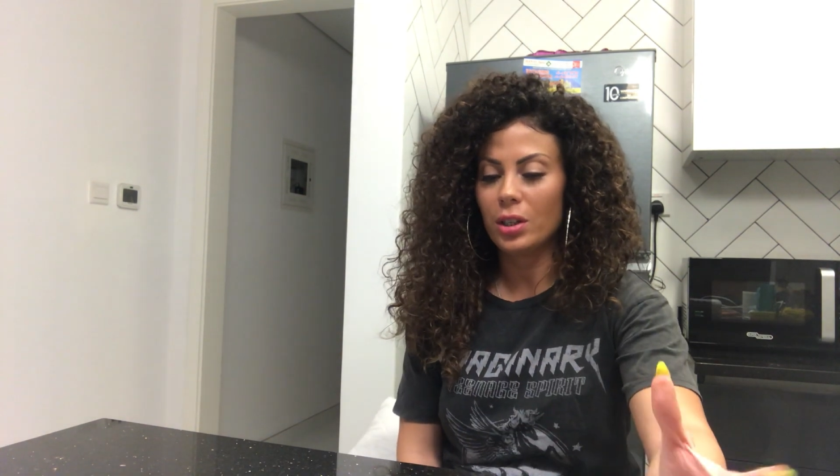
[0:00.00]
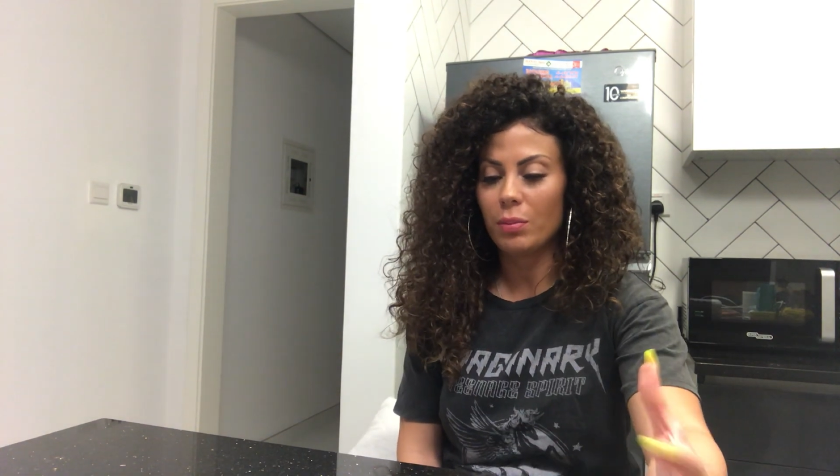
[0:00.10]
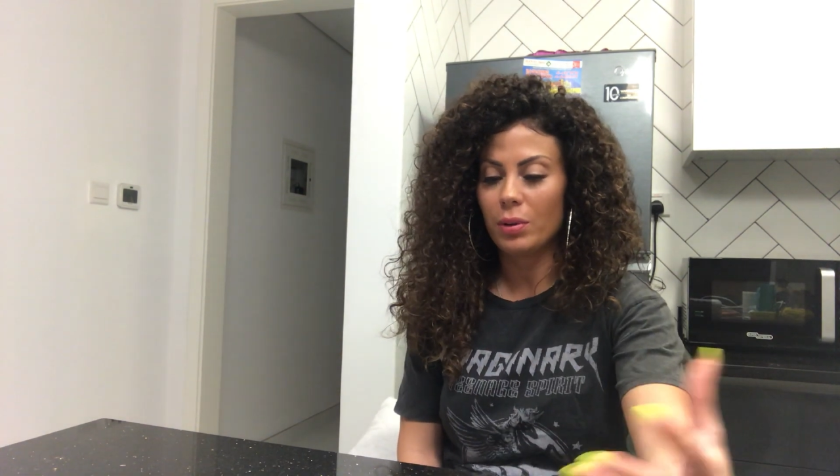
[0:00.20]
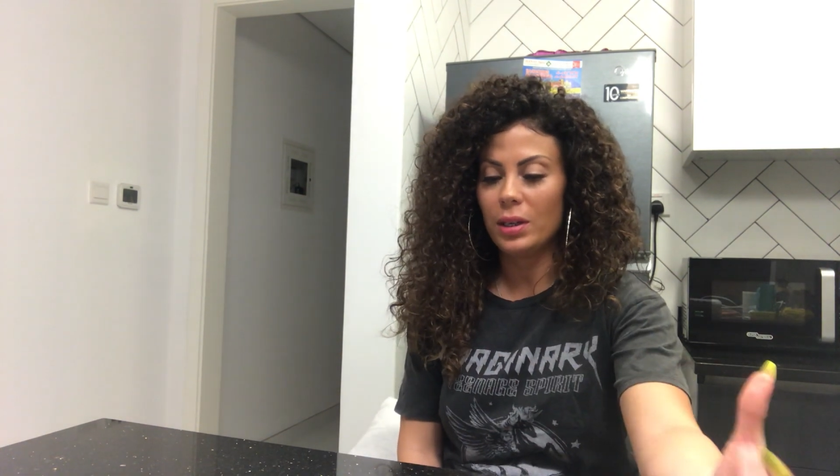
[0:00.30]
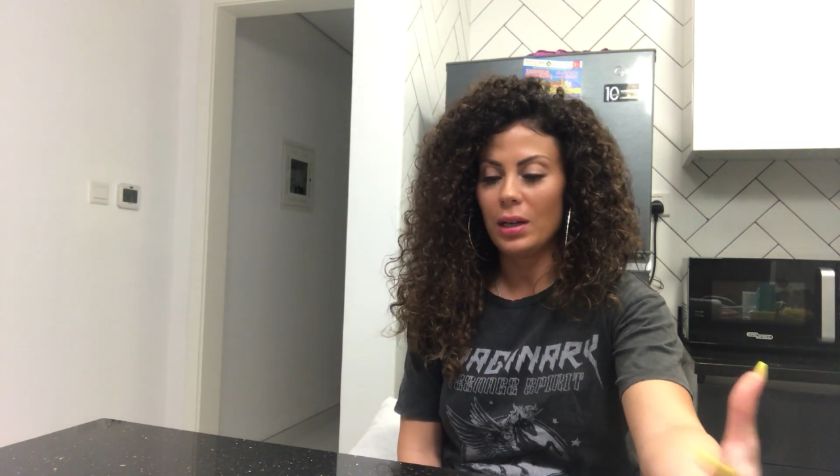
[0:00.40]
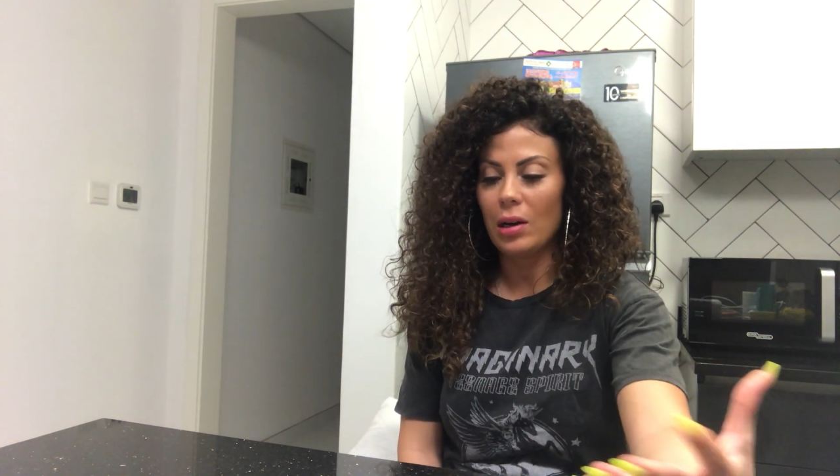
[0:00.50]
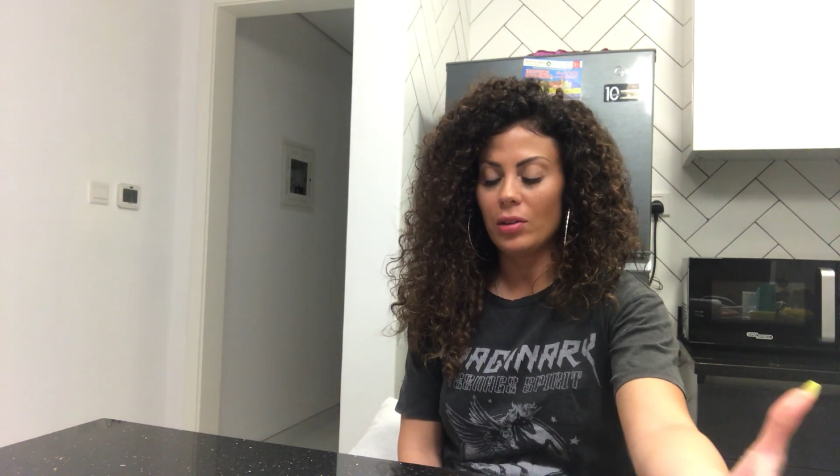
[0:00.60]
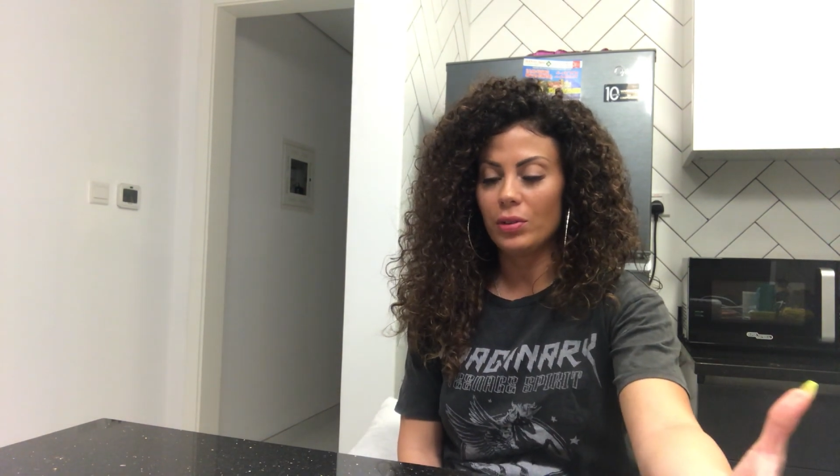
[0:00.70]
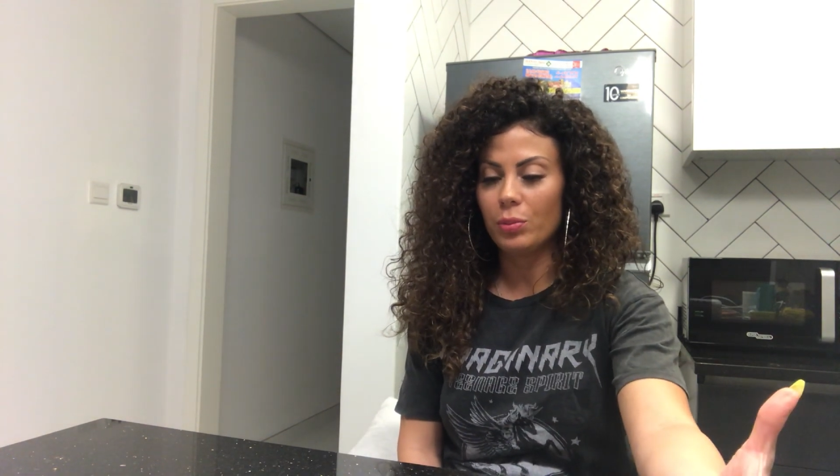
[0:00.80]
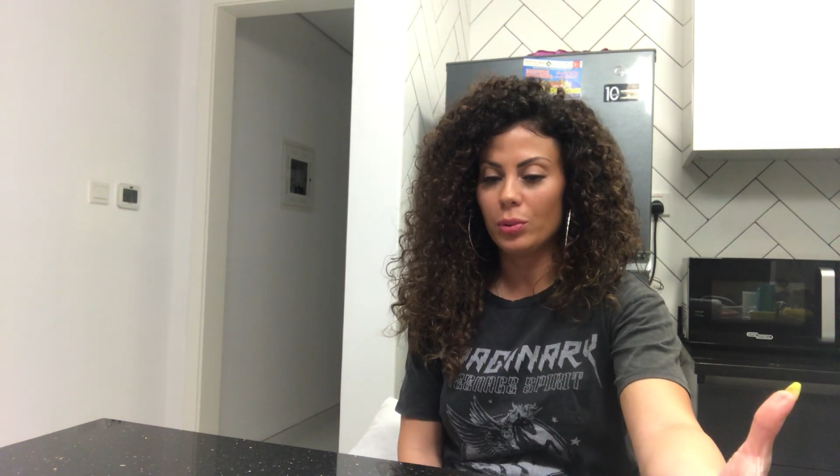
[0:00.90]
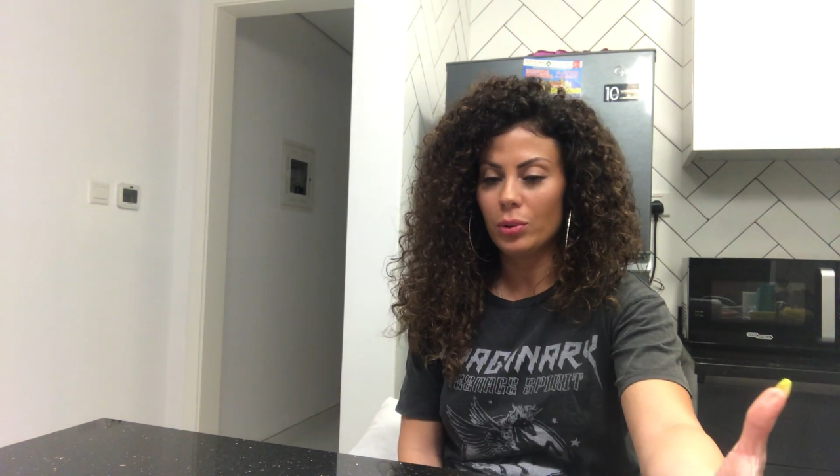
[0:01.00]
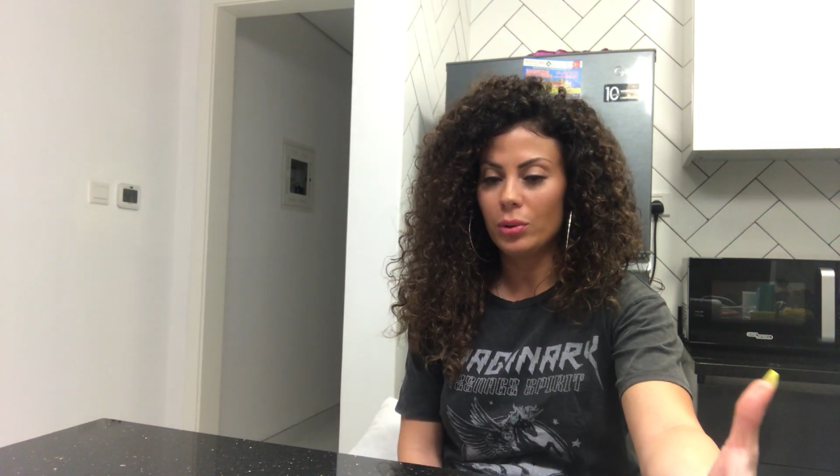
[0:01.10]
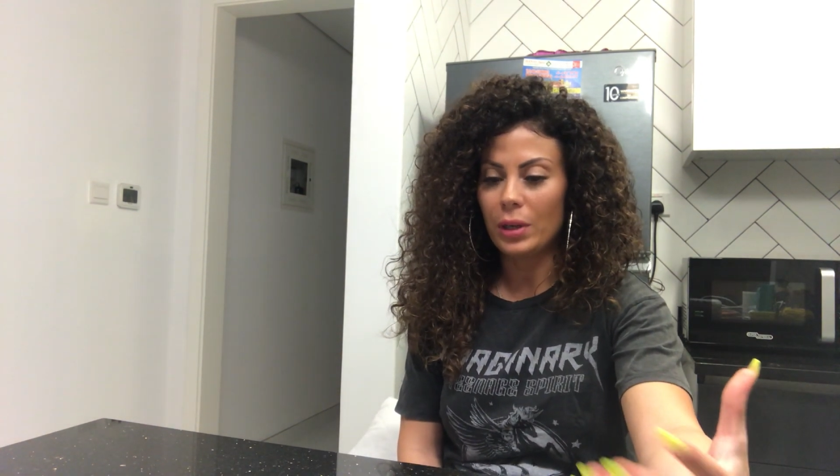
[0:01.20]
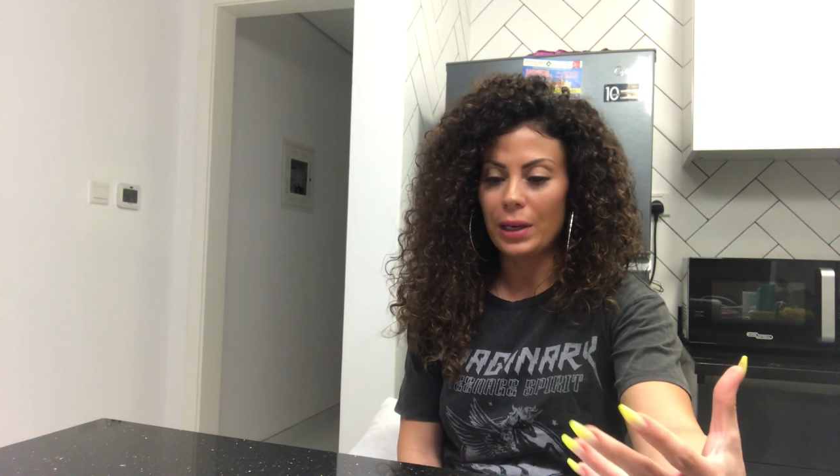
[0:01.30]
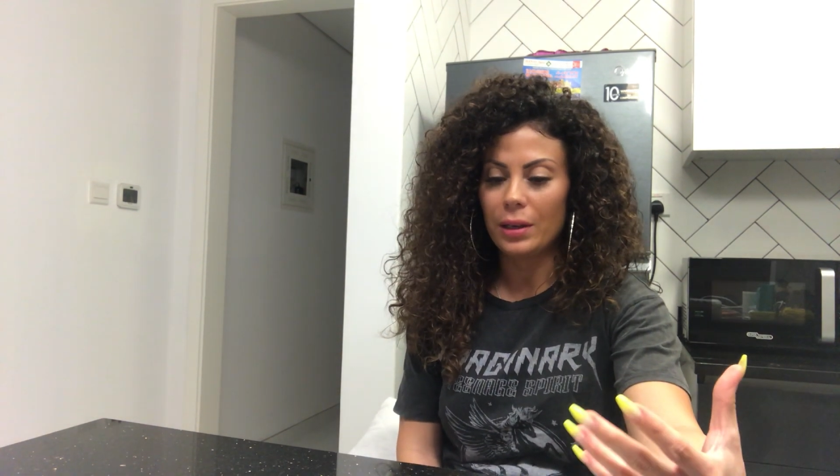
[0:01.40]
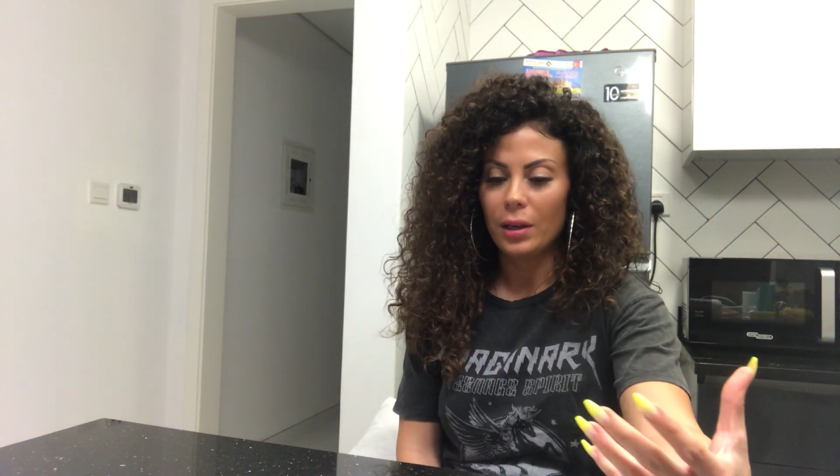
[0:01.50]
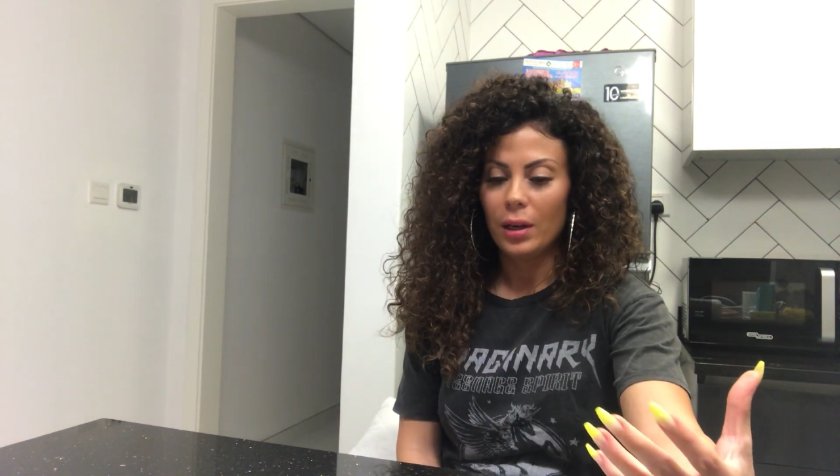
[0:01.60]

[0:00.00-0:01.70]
completely out of the blue, and